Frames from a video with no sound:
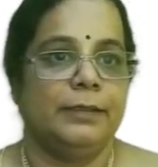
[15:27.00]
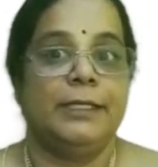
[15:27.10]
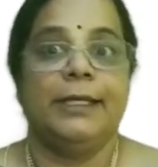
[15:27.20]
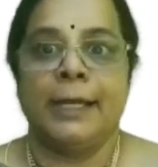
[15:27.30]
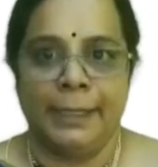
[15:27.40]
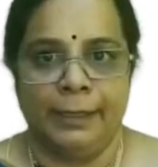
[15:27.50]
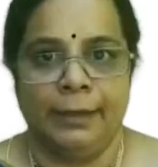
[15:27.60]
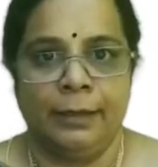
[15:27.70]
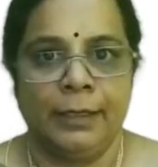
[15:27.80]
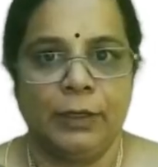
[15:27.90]
deny.
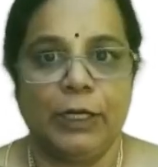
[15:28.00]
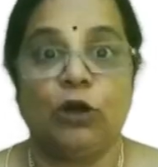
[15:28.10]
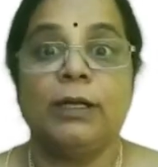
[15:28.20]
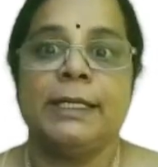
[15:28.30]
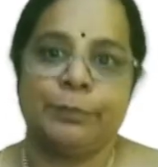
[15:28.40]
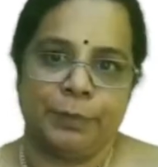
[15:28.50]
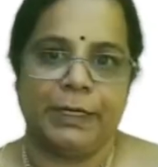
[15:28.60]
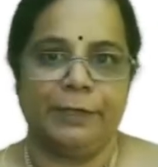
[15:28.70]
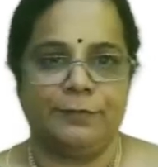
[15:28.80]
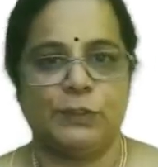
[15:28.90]
Cannot
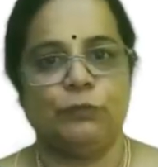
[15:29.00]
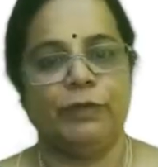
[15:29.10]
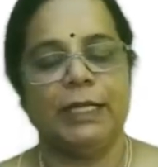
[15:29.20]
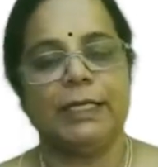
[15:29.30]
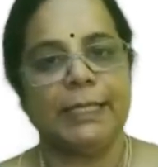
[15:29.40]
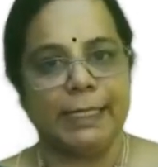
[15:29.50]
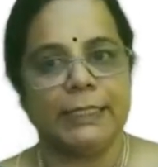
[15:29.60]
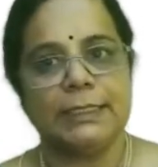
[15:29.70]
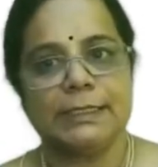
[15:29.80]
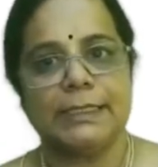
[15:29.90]
deprive. So we are
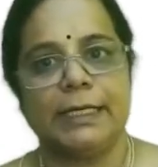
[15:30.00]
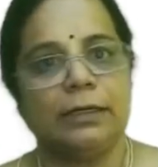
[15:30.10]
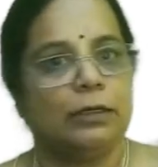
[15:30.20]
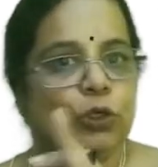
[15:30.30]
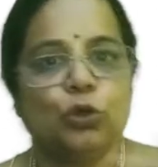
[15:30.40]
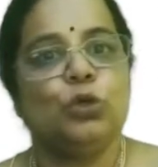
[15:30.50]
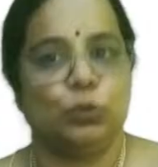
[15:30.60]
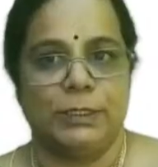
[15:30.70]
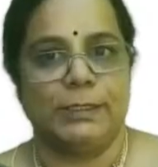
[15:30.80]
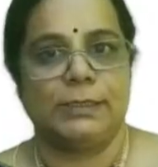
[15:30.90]
telling the state, don't
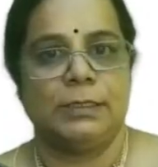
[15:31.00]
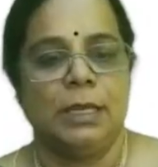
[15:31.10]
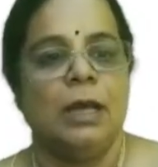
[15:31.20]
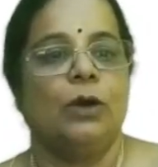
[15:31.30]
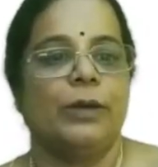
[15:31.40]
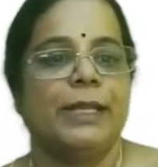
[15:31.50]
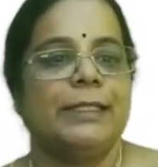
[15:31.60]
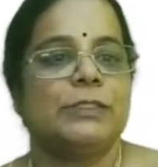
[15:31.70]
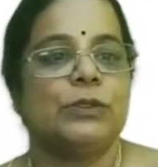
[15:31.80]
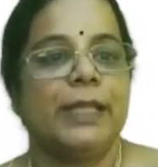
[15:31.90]
do this.
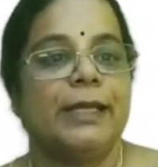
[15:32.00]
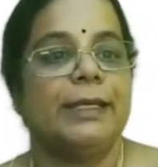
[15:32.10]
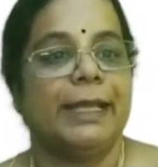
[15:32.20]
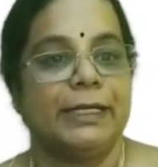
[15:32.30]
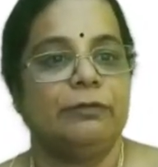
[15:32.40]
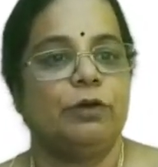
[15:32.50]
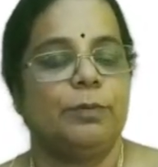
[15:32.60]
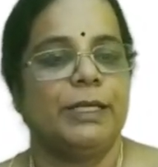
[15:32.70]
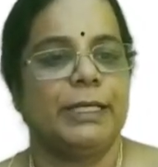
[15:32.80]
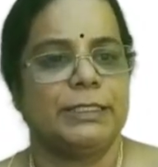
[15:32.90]
Okay, so there are negative
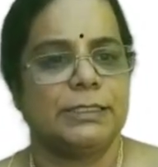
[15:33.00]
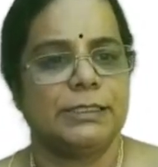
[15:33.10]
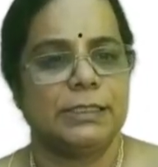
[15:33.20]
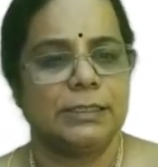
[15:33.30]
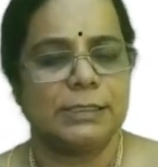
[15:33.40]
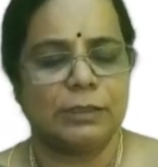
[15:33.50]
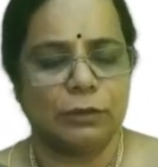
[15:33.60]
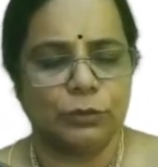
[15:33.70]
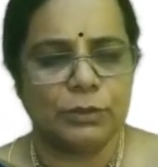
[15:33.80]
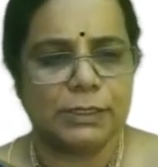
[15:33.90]
obligations in this
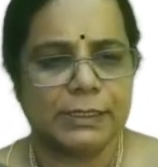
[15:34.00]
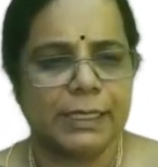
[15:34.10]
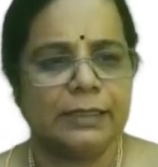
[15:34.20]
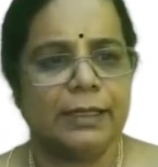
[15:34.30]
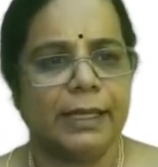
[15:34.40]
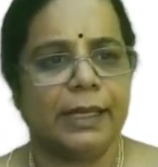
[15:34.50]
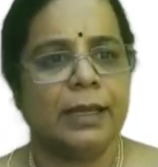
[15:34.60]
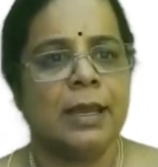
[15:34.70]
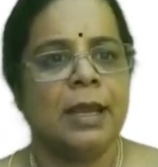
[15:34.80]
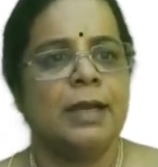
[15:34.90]
to the state. They
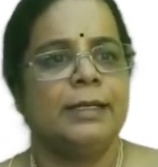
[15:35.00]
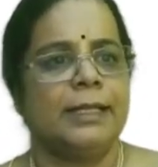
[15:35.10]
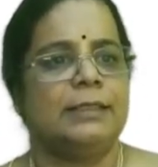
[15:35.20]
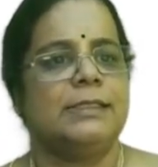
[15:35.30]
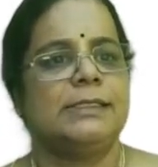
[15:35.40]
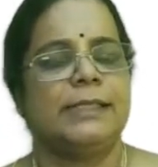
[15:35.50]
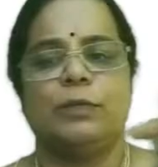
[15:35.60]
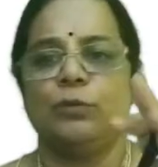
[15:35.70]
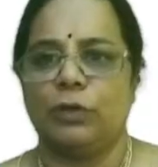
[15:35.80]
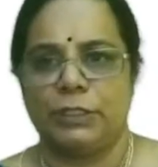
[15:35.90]
tell the
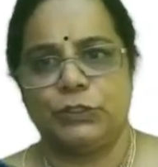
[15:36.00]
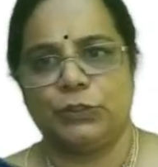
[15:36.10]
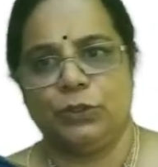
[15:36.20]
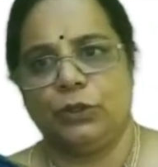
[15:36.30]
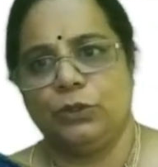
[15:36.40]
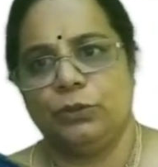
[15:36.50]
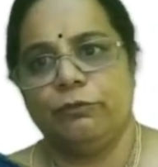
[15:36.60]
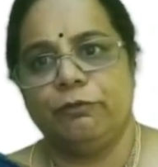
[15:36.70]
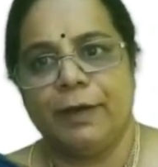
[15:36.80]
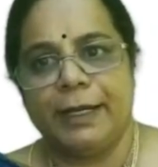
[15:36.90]
state what it should not do.
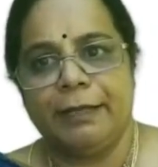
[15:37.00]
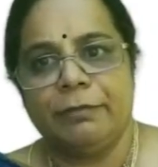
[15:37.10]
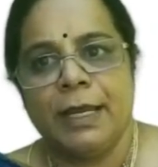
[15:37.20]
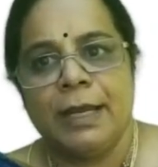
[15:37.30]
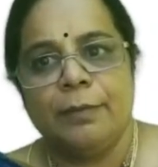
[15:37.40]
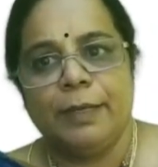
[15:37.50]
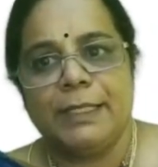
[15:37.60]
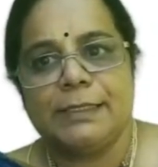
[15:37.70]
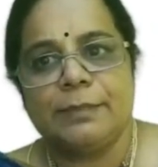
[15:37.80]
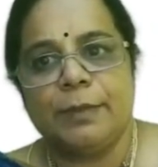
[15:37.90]
Five,
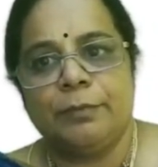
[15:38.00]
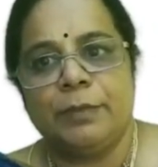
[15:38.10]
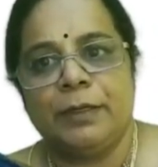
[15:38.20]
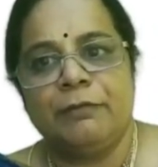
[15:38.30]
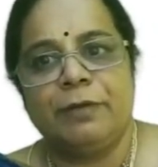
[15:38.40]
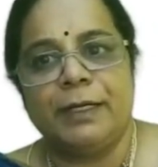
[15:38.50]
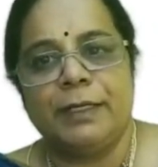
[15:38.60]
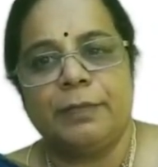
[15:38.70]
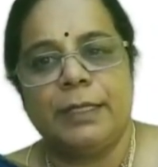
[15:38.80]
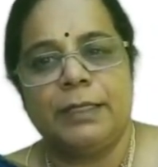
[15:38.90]
please remember,
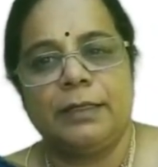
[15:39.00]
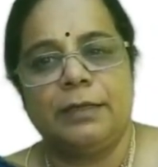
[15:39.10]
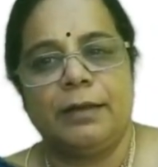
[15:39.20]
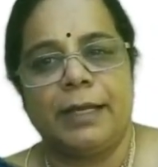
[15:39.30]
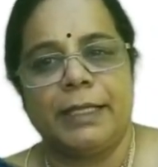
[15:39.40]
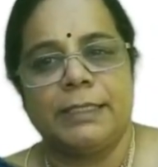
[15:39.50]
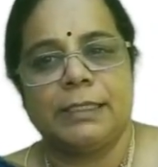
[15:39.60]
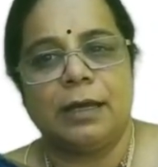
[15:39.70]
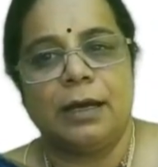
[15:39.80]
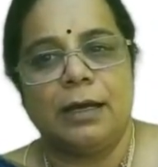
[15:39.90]
fundamental rights
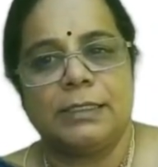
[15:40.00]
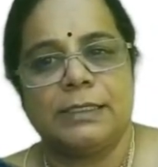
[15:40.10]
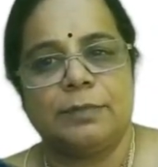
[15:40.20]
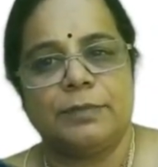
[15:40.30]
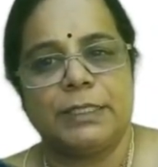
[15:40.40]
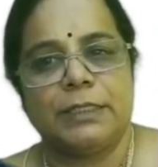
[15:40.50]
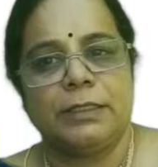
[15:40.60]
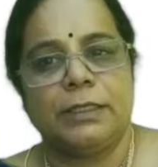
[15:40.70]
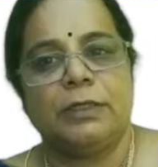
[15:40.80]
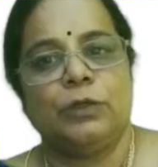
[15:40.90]
are
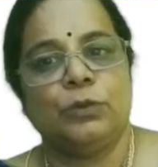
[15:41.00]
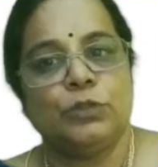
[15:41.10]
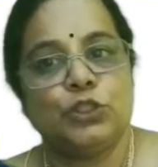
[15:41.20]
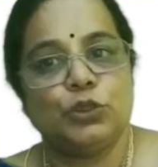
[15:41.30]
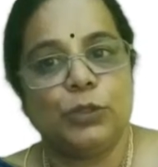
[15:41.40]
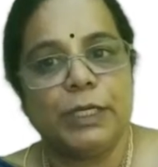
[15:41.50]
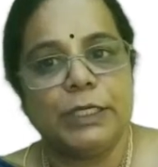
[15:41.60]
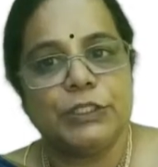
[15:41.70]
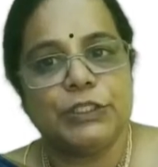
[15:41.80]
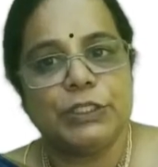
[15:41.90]
subjected to
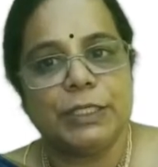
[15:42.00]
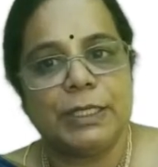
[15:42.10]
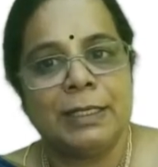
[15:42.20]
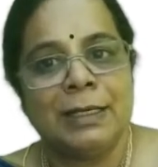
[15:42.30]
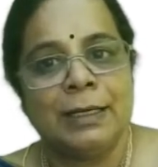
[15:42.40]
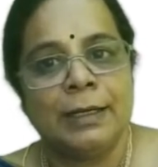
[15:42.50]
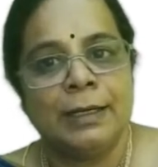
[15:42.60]
judicial